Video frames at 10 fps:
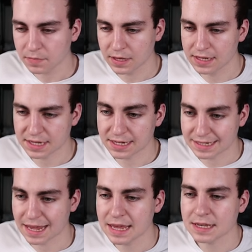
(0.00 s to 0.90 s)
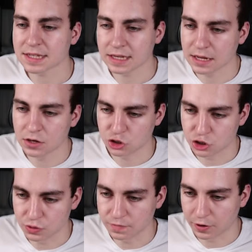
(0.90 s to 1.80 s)
is it takes in
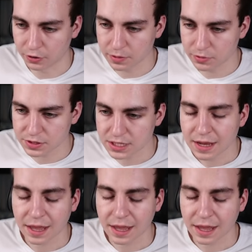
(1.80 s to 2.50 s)
2 variables,